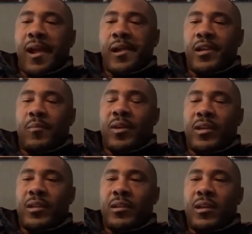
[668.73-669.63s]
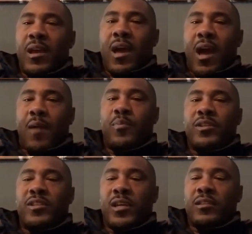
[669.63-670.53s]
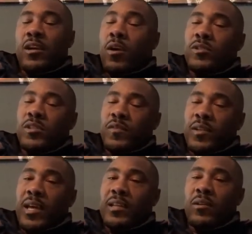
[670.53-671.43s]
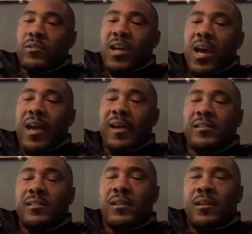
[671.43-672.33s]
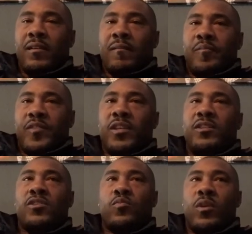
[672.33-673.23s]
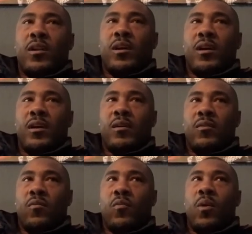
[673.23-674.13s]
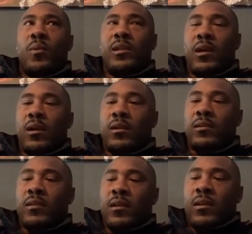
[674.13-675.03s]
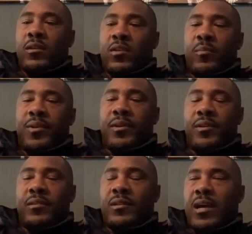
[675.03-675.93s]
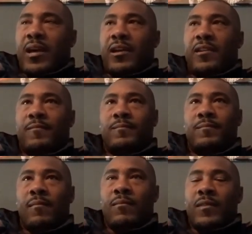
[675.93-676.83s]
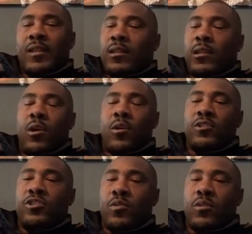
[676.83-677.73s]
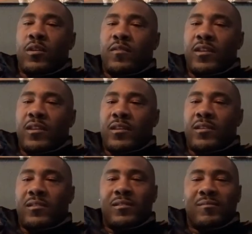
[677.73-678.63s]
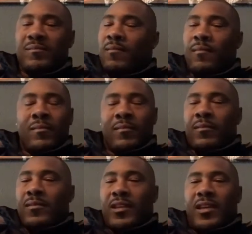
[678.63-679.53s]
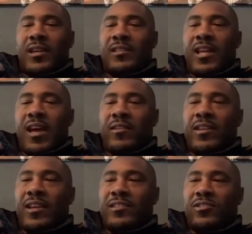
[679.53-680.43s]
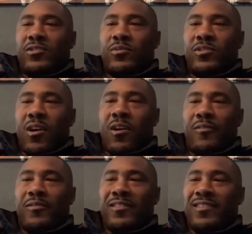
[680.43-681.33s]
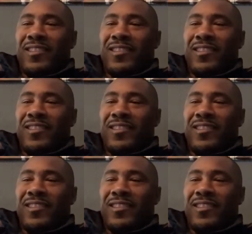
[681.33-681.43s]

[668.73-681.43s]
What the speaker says: You know what I mean? And I appreciate the coaches for letting those guys teach us what we learned. You know what I mean? Like the long and short of it is the kids nowadays are too soft.